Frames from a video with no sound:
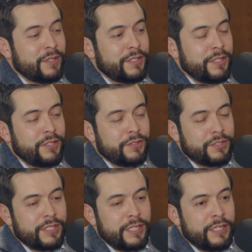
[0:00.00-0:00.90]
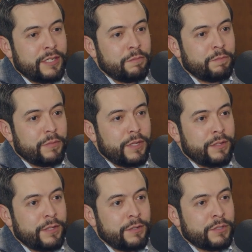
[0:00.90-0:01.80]
So I think you'll see
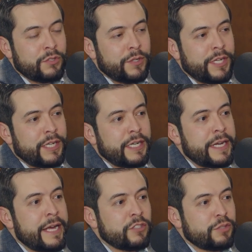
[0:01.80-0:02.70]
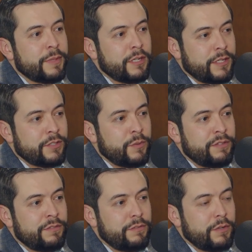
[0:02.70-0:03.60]
there was already an announcement because
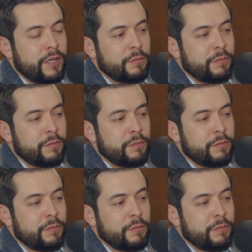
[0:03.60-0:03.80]
we've